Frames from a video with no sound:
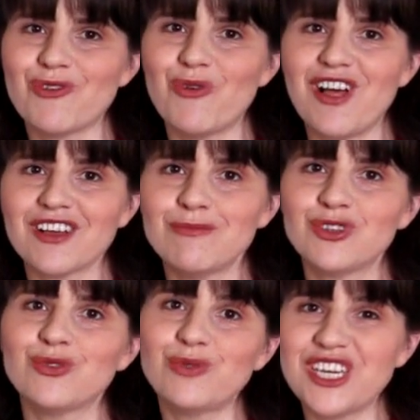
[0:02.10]
welcome
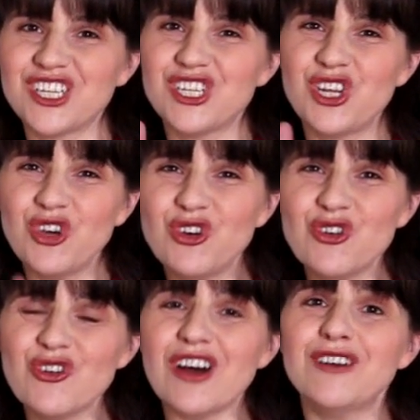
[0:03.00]
to week
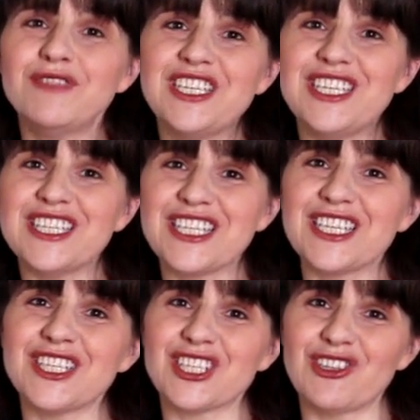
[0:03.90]
2 of
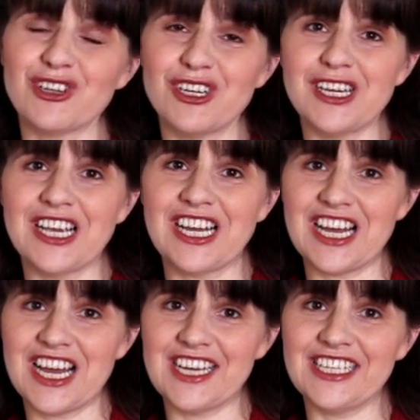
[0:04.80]
distance learning,
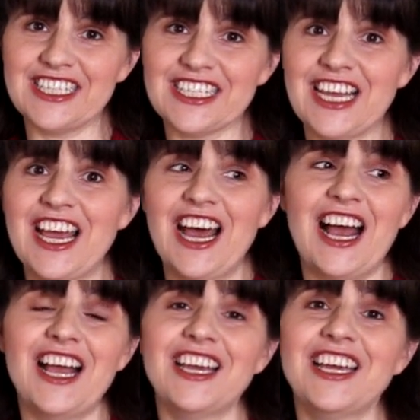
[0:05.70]
guys.
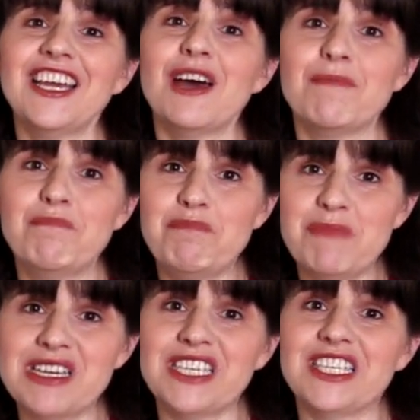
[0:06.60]
I
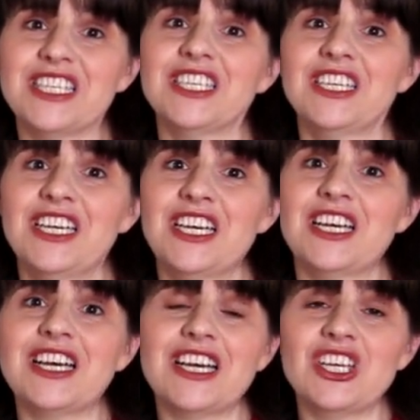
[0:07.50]
miss
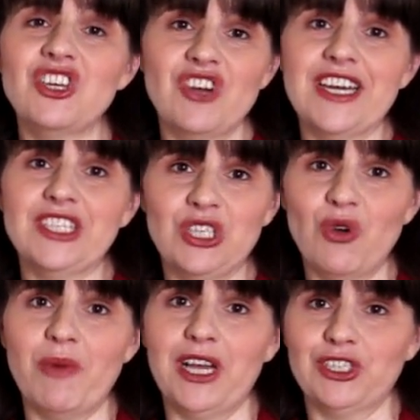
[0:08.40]
you guys so
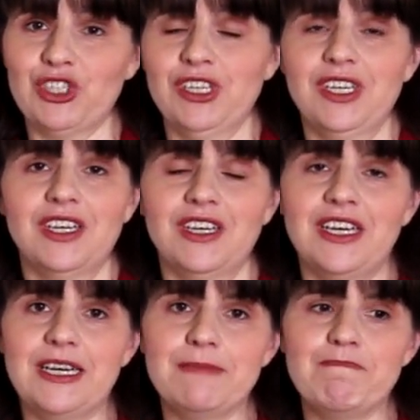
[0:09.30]
much.
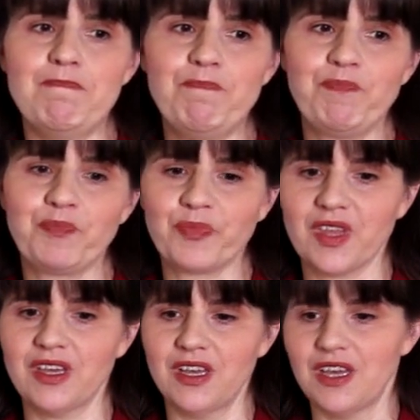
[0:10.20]

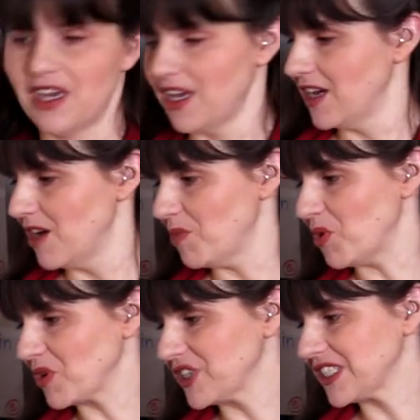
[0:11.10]
But
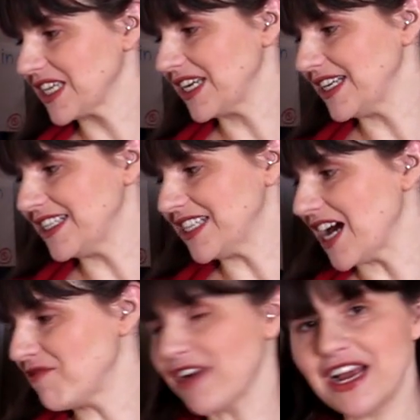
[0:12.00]
we're just gonna
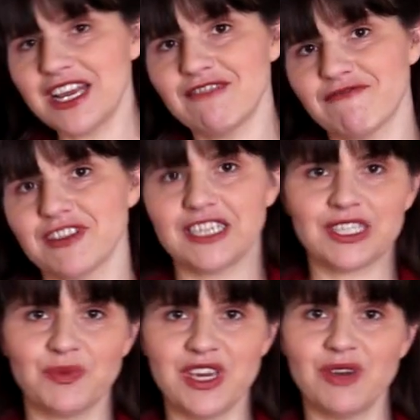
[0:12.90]
dive right in for
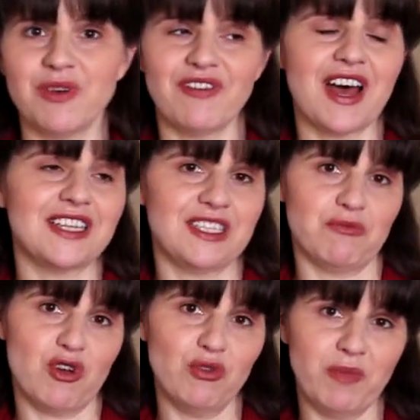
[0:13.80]
this week. We've had some
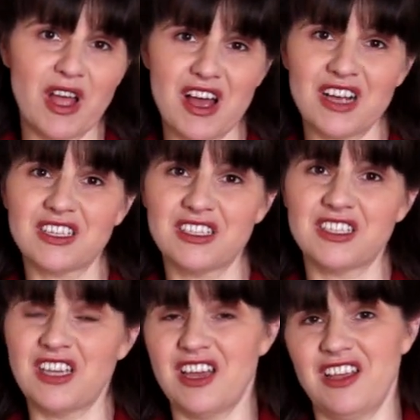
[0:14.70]

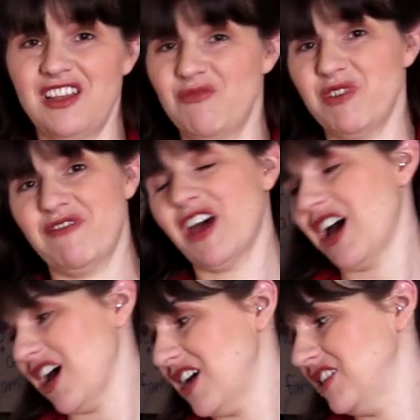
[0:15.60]
roadblocks and we've
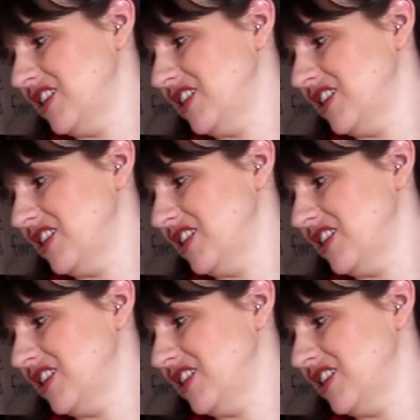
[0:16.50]
had